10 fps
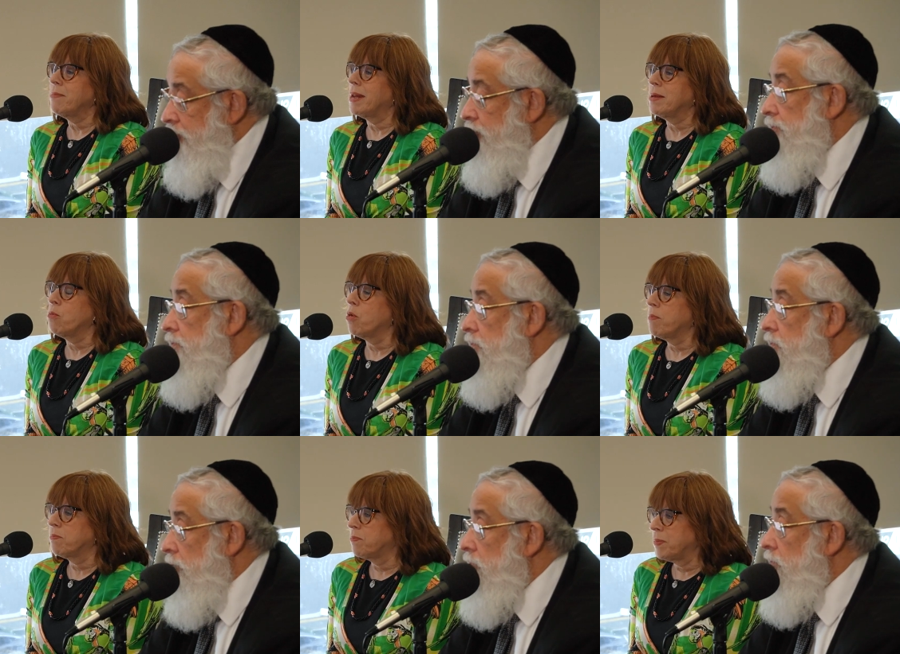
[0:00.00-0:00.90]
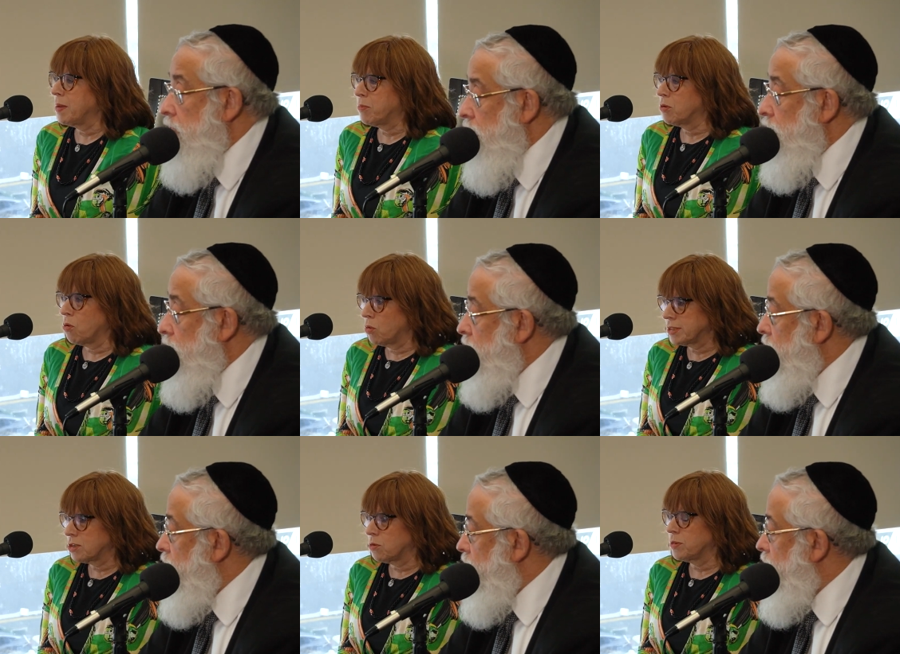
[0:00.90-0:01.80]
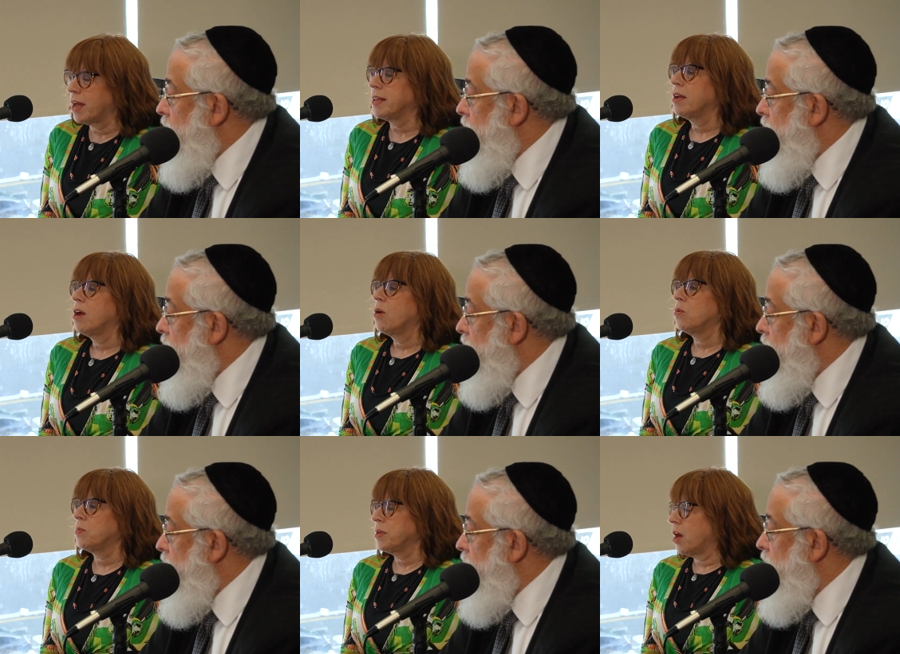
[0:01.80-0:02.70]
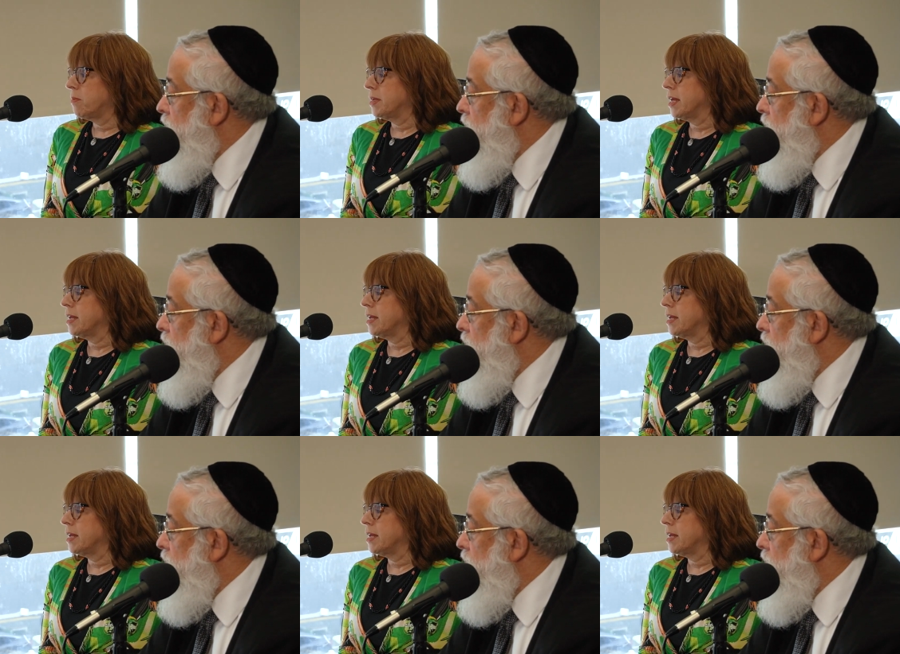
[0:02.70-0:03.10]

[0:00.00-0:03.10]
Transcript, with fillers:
Speaker 1: many more people also mm-hmm. that will be coming